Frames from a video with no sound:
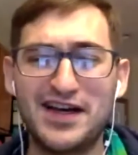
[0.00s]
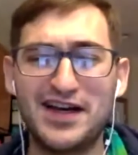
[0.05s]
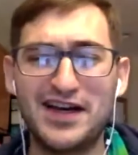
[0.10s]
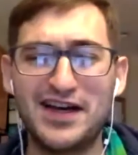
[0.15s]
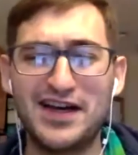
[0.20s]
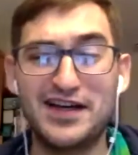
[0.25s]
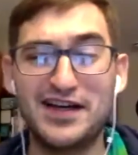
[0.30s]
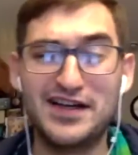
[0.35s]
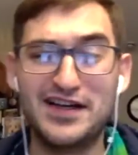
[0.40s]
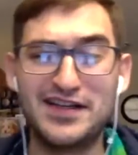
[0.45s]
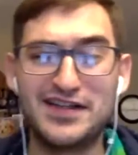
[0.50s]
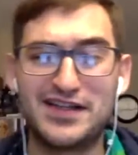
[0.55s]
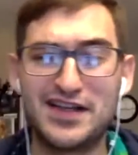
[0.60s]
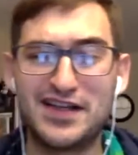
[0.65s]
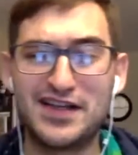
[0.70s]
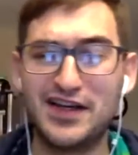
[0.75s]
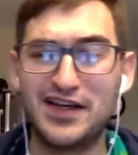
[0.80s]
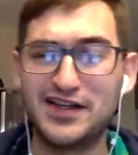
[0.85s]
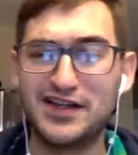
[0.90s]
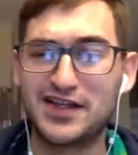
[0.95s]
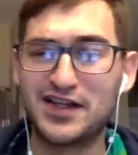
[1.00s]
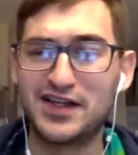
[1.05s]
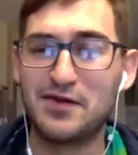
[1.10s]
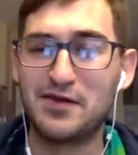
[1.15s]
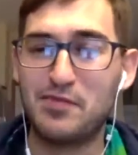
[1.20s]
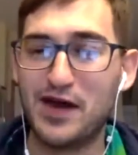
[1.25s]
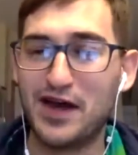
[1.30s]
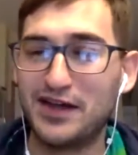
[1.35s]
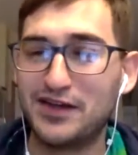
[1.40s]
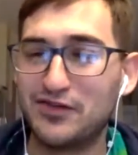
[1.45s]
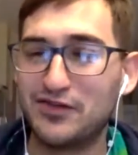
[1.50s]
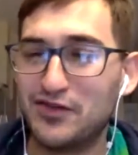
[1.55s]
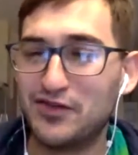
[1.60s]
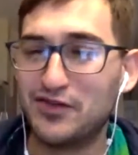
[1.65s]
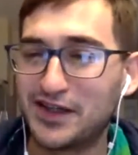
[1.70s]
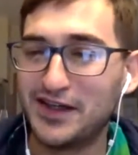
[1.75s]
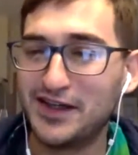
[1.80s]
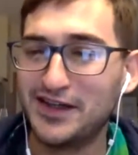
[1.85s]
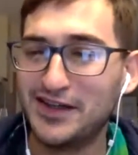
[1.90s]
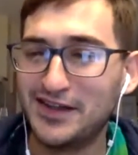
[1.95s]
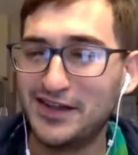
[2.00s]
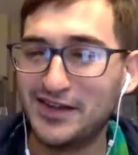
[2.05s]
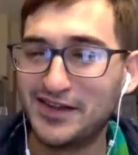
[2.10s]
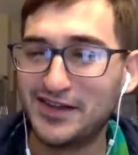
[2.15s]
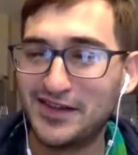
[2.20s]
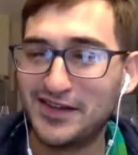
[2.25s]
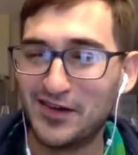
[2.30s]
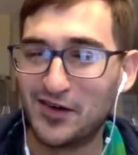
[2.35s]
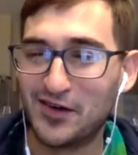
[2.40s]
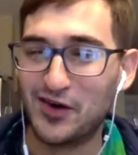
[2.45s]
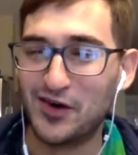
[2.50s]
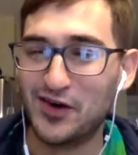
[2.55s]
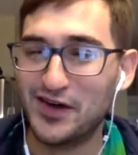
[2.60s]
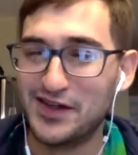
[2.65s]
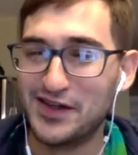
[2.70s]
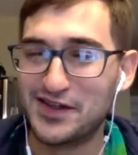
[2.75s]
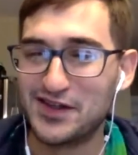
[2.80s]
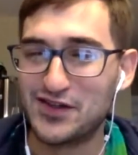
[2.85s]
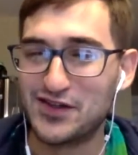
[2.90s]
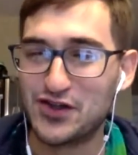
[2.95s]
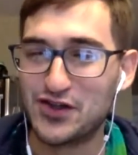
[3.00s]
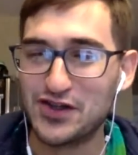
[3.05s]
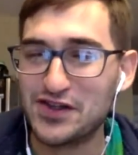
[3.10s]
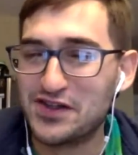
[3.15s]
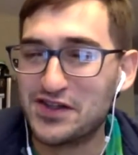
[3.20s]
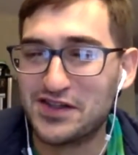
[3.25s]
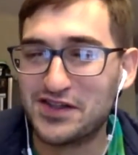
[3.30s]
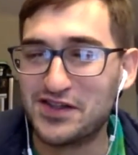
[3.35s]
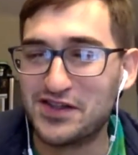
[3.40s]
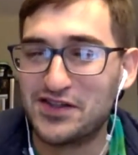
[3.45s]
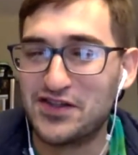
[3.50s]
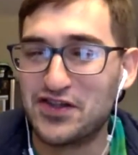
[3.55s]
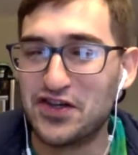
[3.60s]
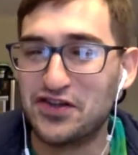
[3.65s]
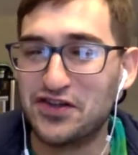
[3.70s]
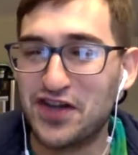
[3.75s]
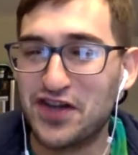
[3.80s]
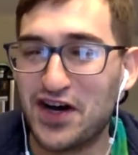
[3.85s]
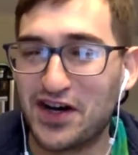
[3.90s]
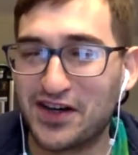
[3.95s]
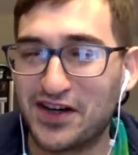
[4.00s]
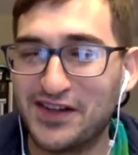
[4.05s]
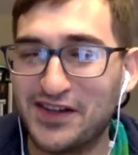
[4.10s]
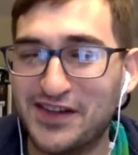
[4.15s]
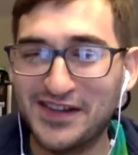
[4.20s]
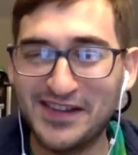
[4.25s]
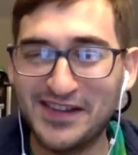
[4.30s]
Is it a bet, Ricky? Or is it just shit talking?